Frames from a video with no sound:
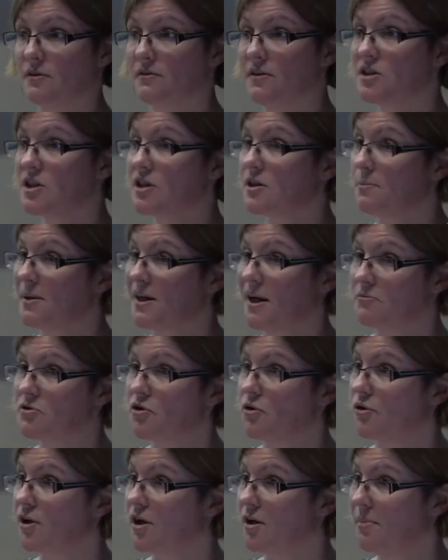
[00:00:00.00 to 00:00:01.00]
this is the bit I'm
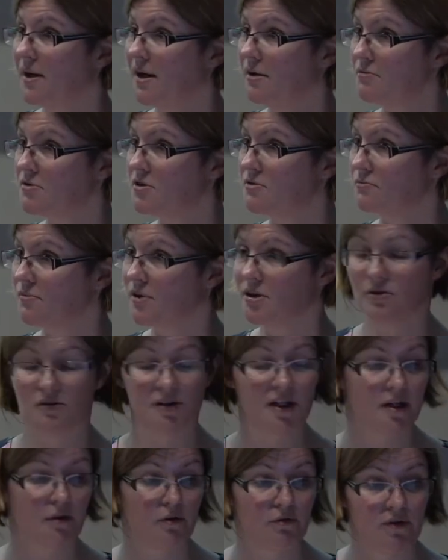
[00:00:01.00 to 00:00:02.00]
talking about when you
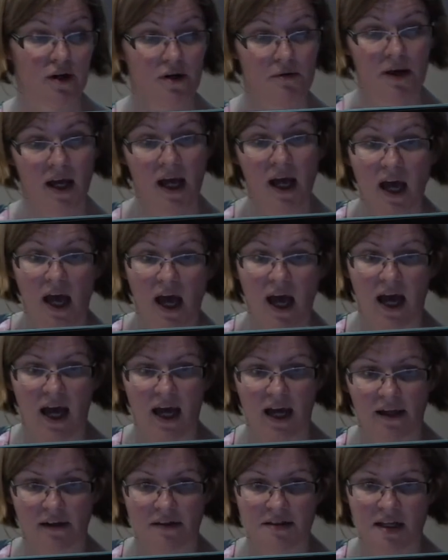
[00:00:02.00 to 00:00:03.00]
click through.
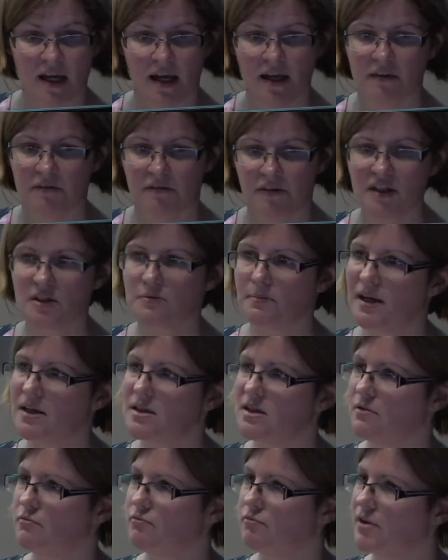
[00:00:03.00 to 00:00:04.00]
And this makes
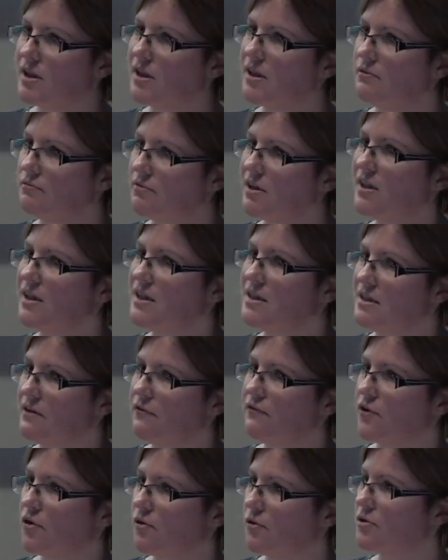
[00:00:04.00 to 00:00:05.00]
it really, really
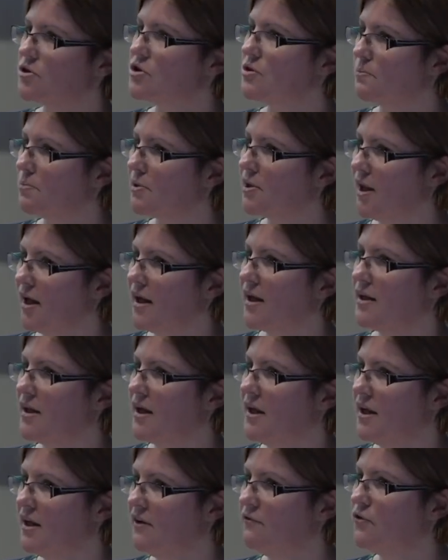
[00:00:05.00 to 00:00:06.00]
difficult to play
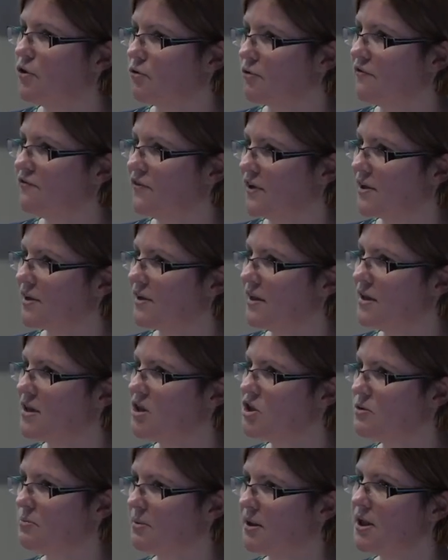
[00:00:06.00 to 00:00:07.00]
if you're a
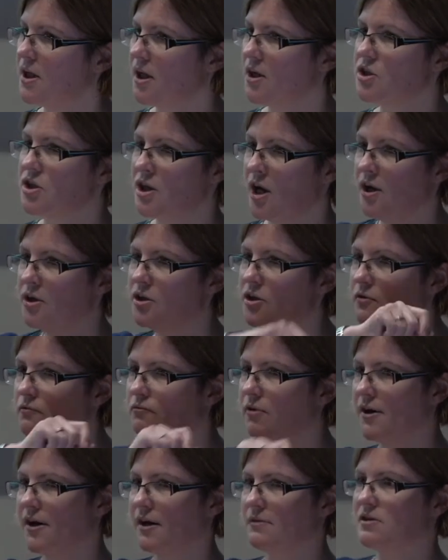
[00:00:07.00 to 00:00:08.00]
violinist, because you
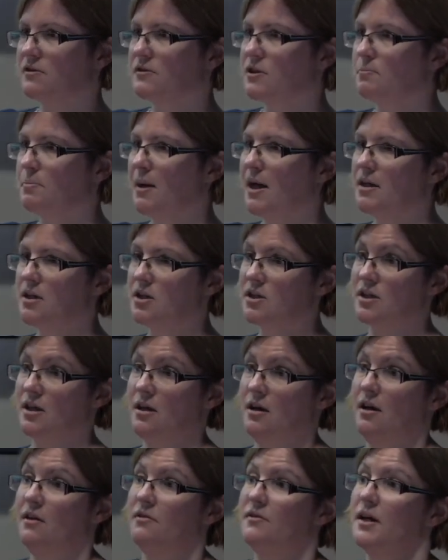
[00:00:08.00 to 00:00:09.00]
run out of space
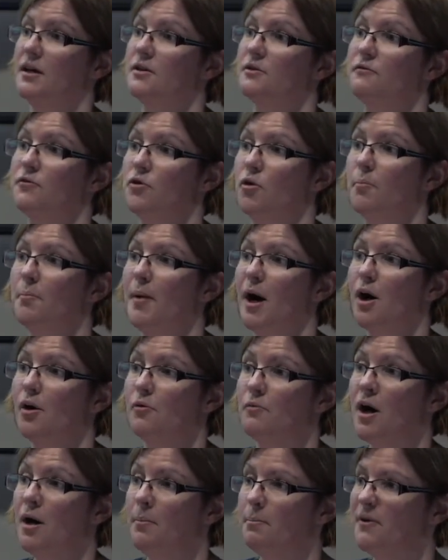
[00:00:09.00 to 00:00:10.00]
at the end of your bow
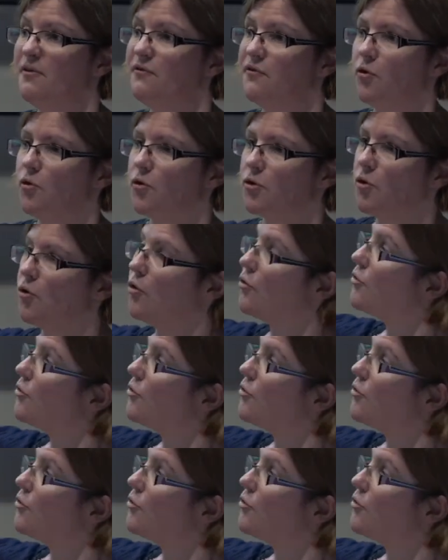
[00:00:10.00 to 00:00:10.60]
before you're